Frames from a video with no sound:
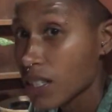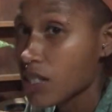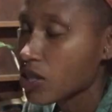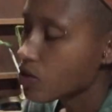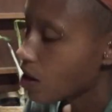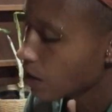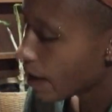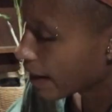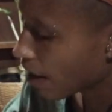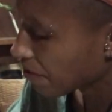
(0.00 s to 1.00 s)
It's just kind of
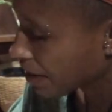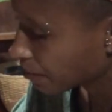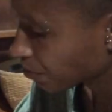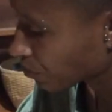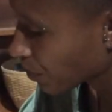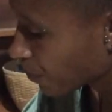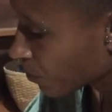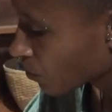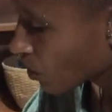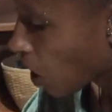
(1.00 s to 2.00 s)
like having
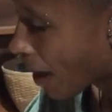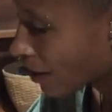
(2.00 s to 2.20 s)
a